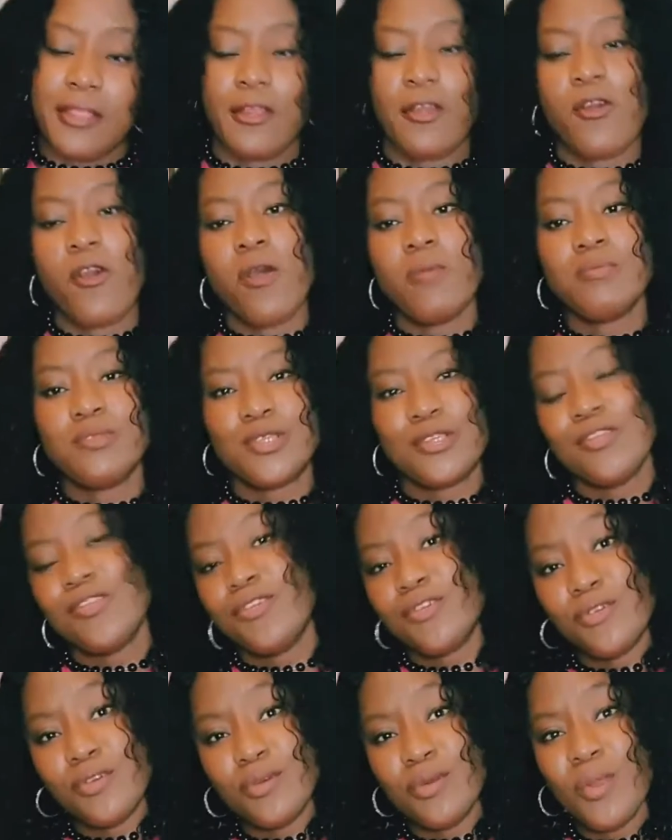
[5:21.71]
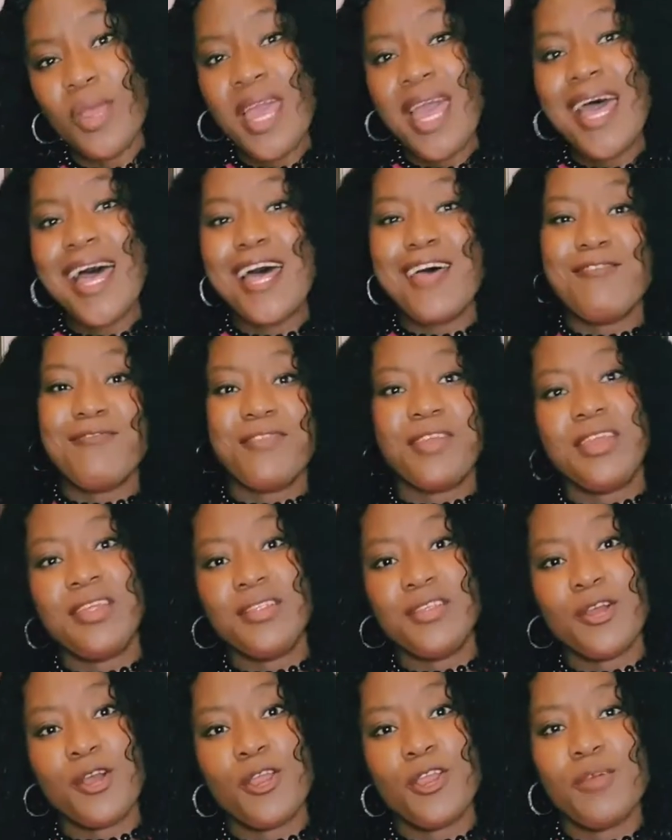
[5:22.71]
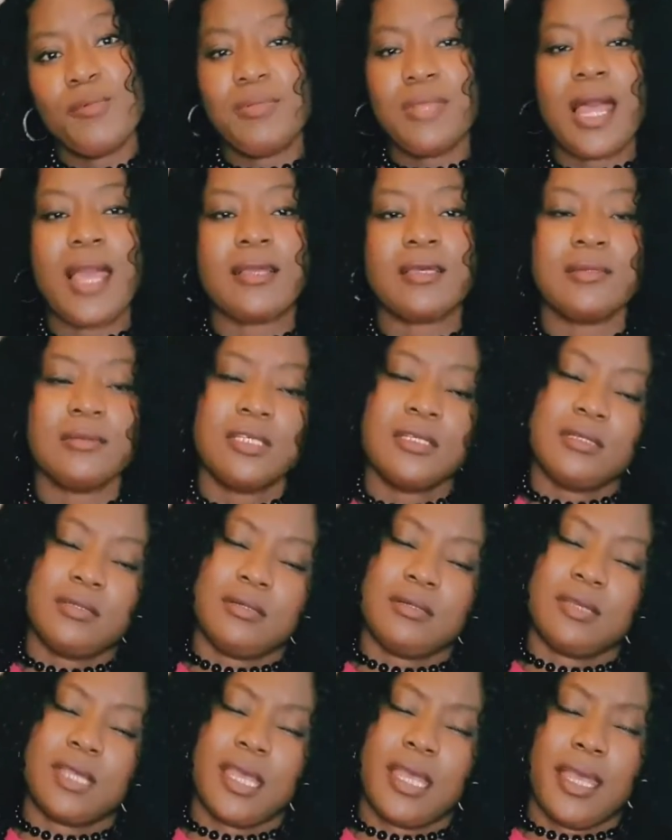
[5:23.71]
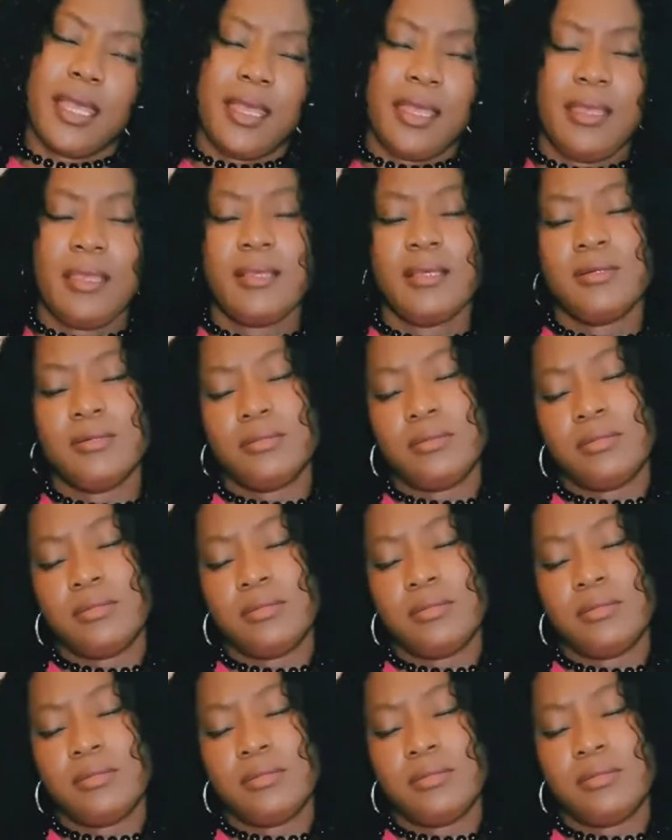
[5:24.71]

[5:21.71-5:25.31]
and you come to do a video, you're like, okay,